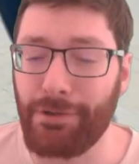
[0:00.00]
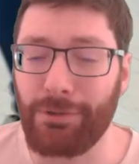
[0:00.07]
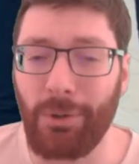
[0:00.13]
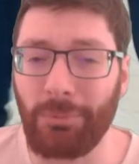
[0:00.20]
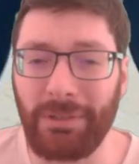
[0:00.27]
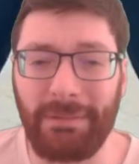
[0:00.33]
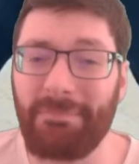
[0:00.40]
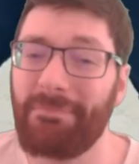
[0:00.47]
you're
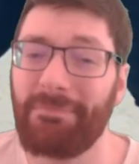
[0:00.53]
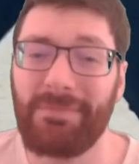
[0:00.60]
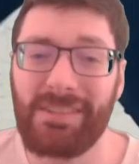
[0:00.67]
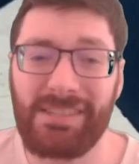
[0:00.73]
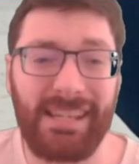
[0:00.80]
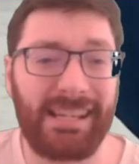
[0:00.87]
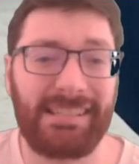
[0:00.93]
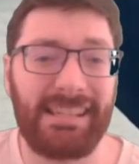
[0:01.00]
only
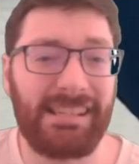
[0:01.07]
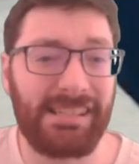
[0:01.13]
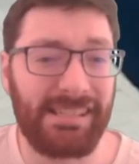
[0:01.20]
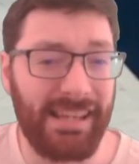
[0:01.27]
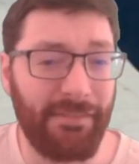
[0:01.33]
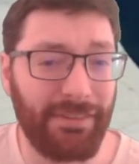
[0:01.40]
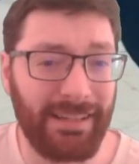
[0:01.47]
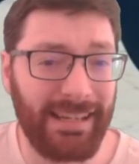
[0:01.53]
60,
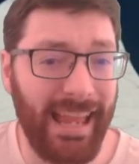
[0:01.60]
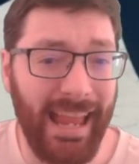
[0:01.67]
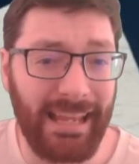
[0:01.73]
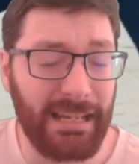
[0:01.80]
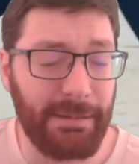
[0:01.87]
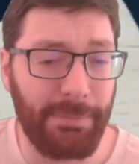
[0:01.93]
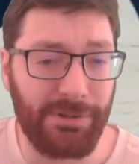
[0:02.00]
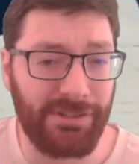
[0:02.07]
70,
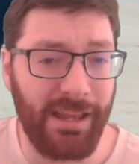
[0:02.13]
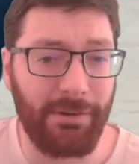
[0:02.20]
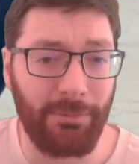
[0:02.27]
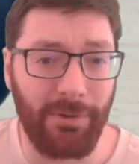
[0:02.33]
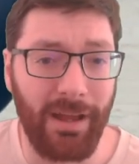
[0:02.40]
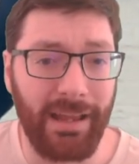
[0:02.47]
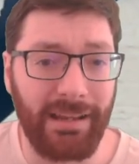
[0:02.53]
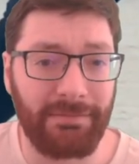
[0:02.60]
80%
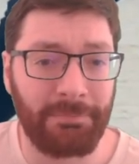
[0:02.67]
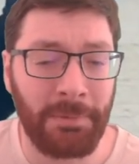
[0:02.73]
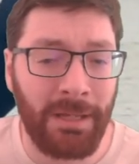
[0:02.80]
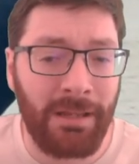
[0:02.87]
right,